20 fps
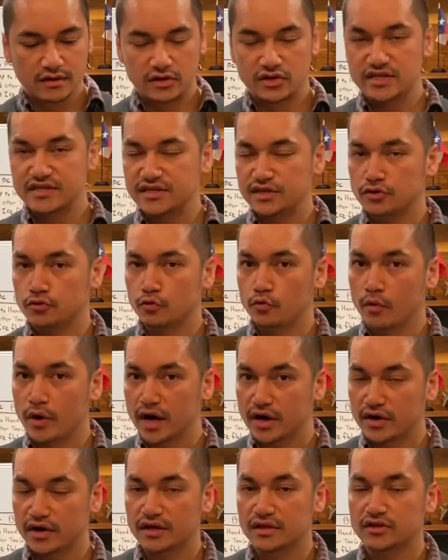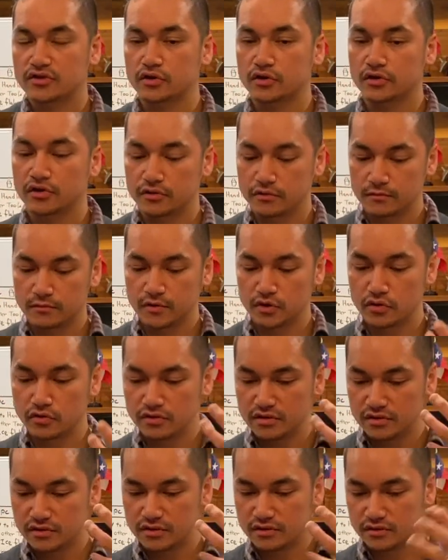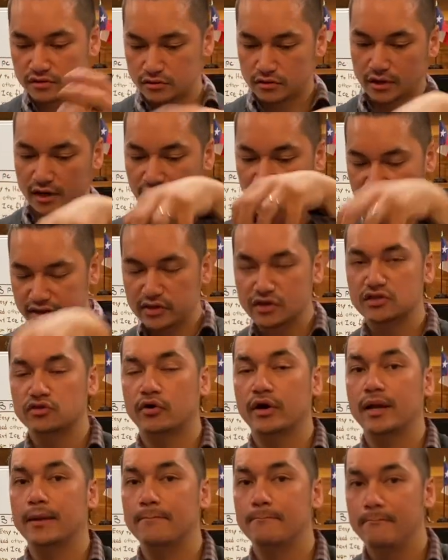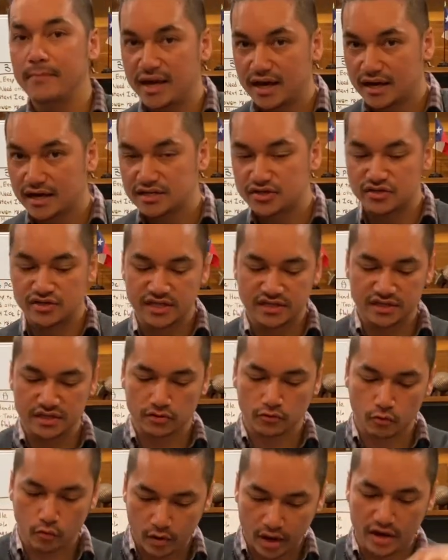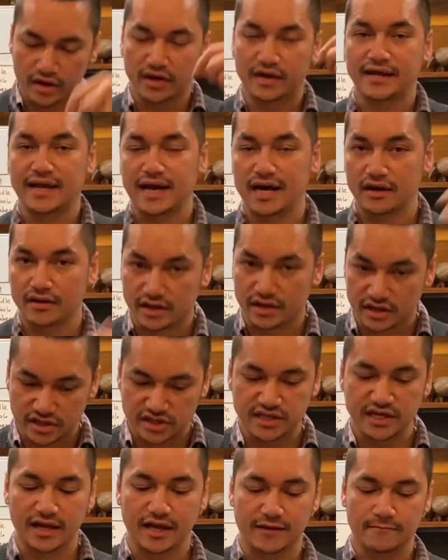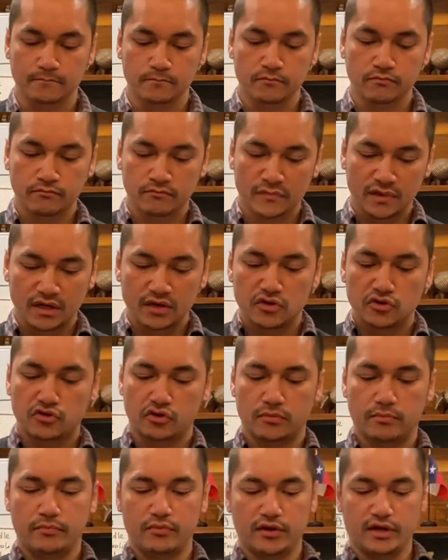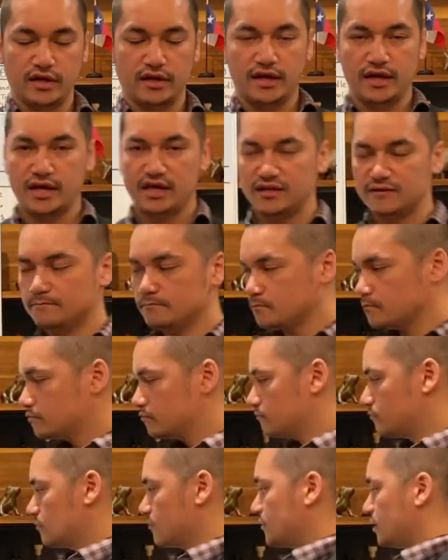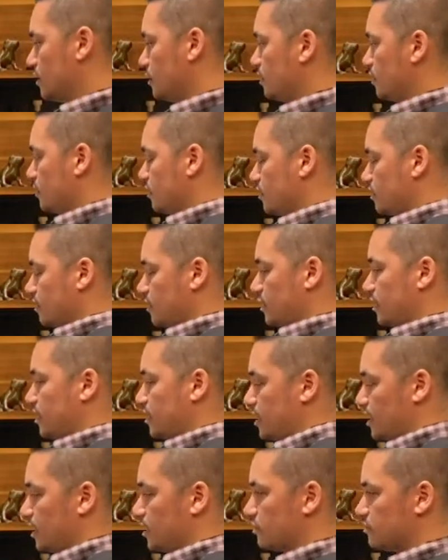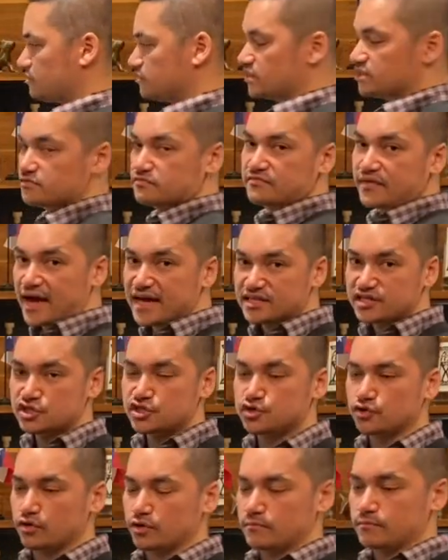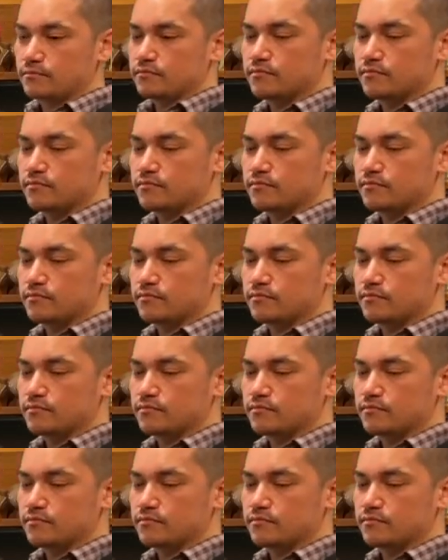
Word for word: You just need to water it. So you, the cocktail is already mixed. You just need to water it down and chill it. You put it in, it in just fast and short.